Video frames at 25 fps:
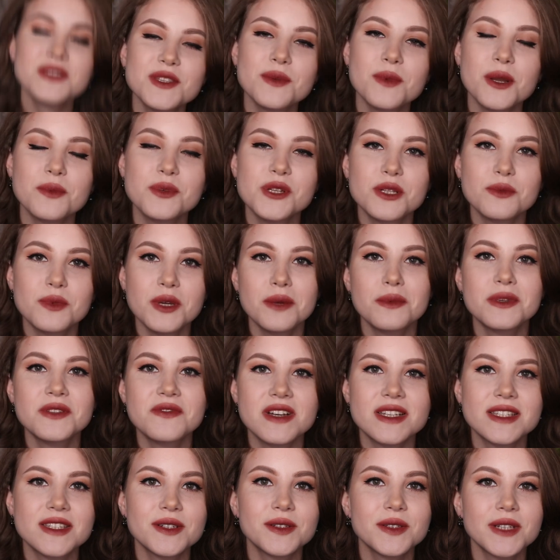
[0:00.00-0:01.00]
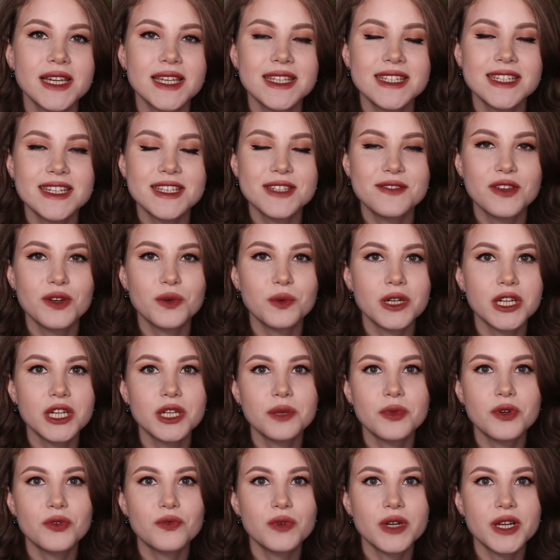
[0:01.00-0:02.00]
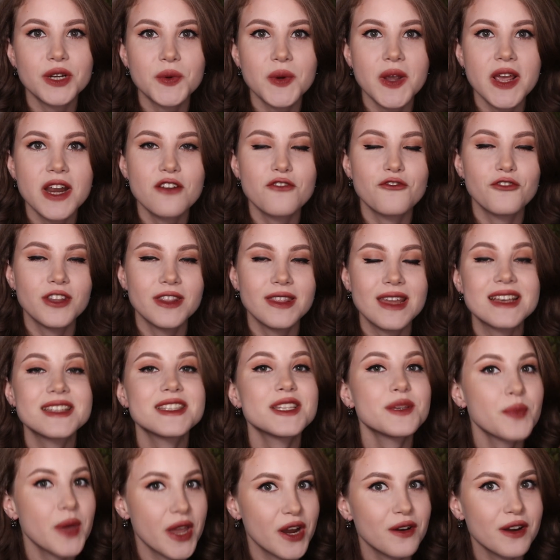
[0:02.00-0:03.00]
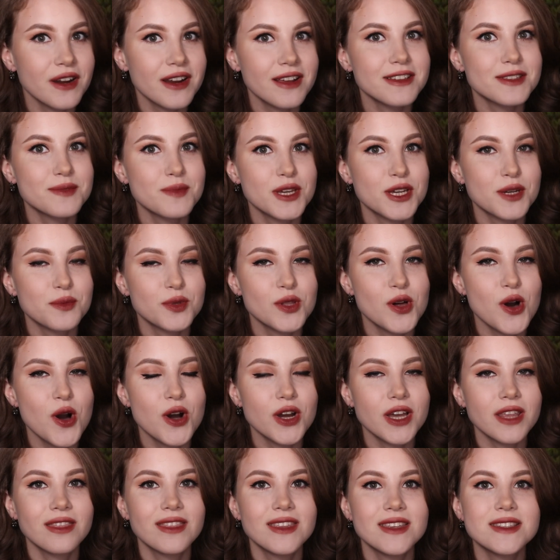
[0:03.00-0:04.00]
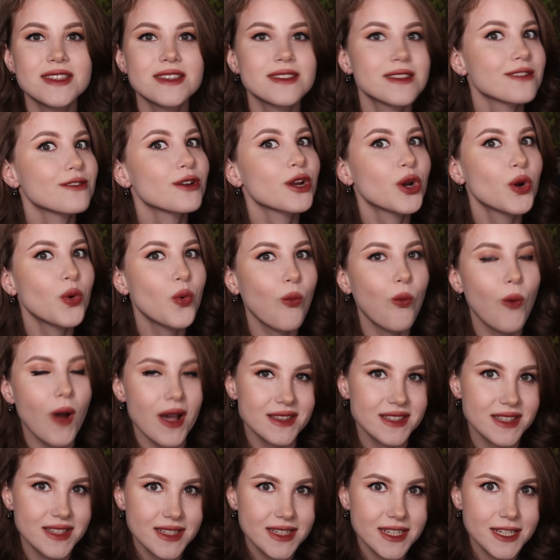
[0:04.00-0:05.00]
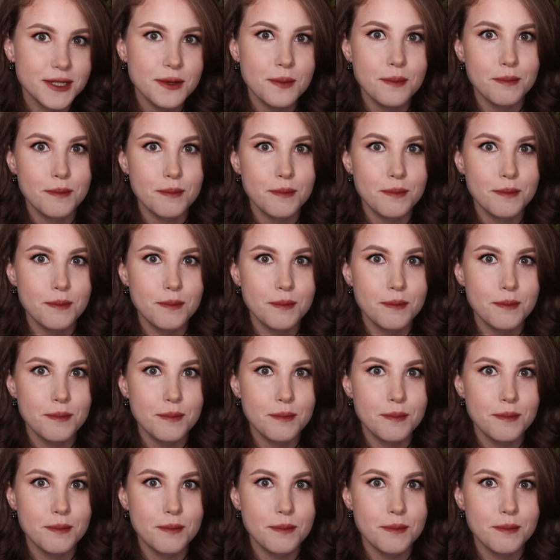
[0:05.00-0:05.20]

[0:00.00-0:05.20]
to my YouTube channel. My name is VassaOlga. In today's video, we're going to be recreating Vanessa Paradis makeup look. This is a requested